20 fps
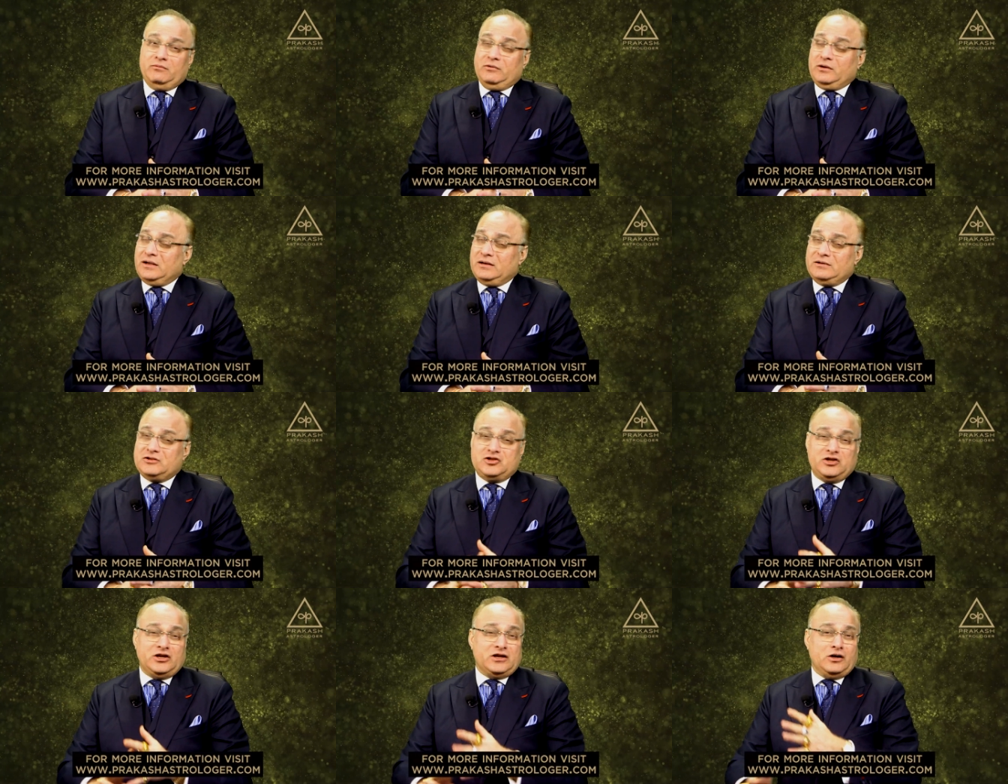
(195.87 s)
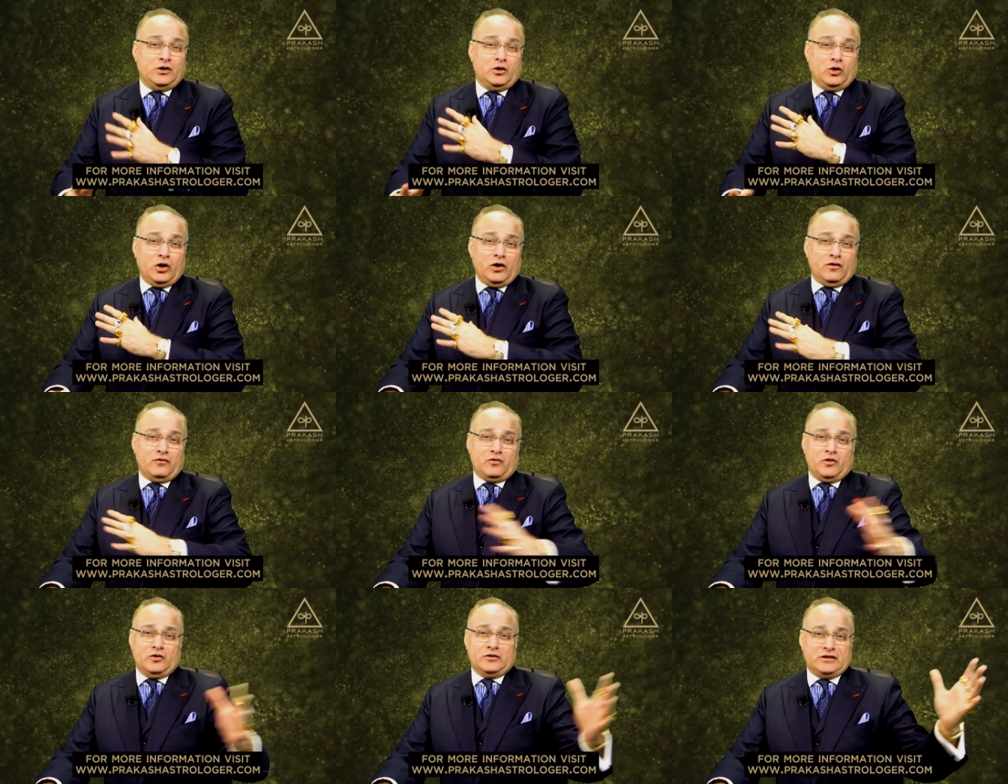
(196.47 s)
We can share a lot
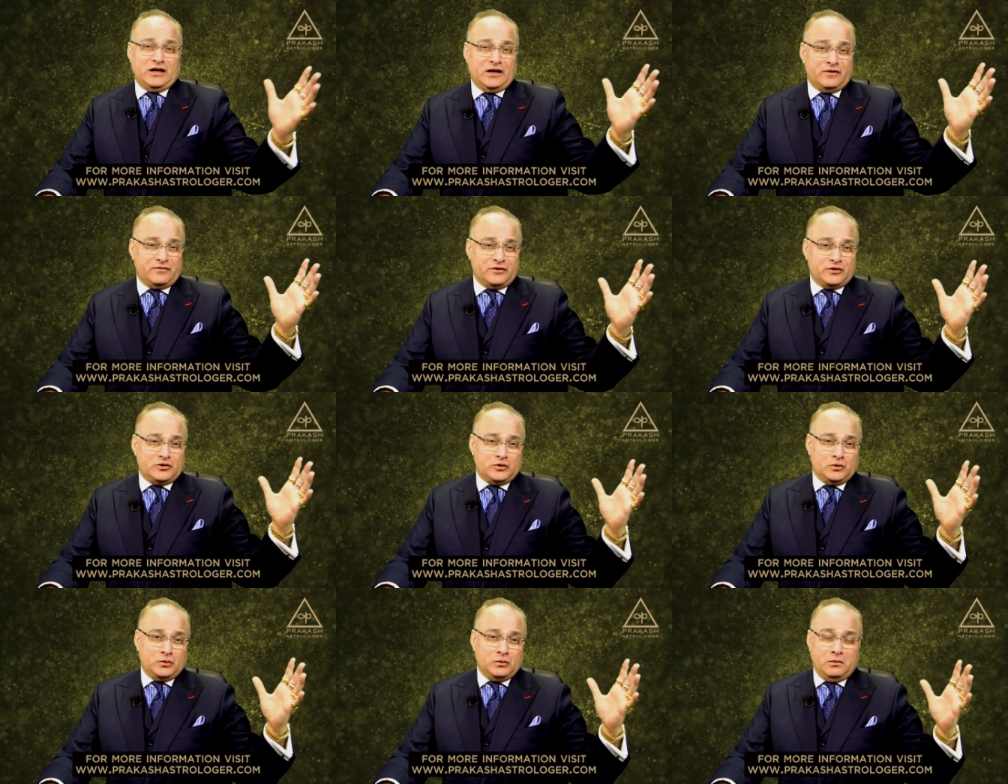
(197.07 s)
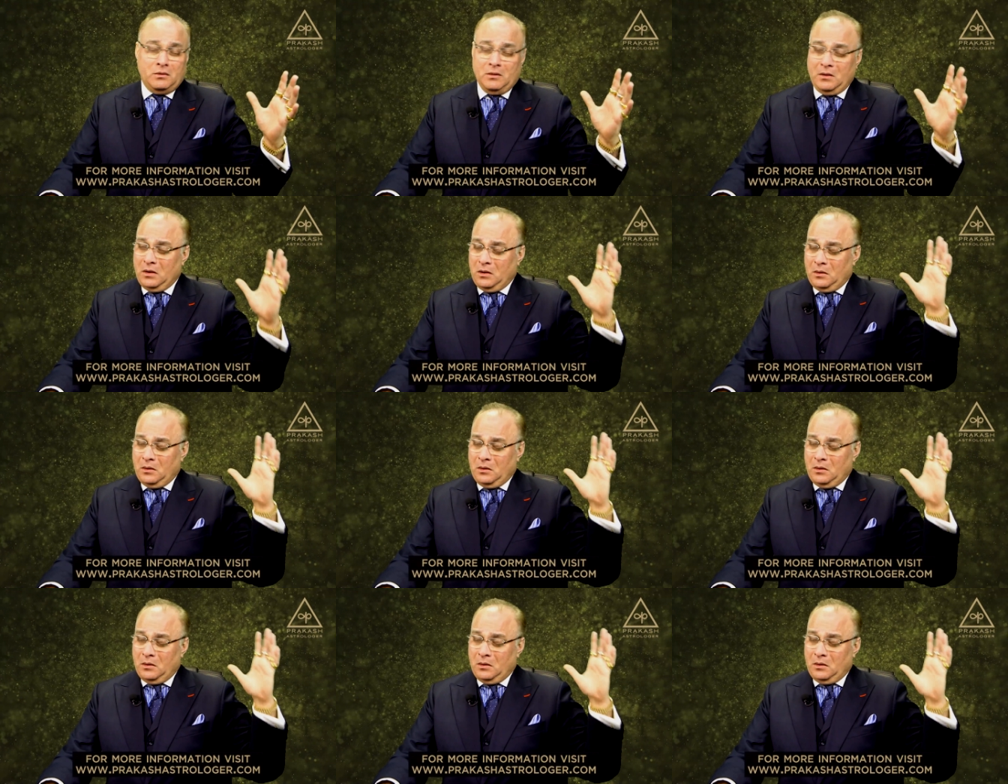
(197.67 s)
of content with you.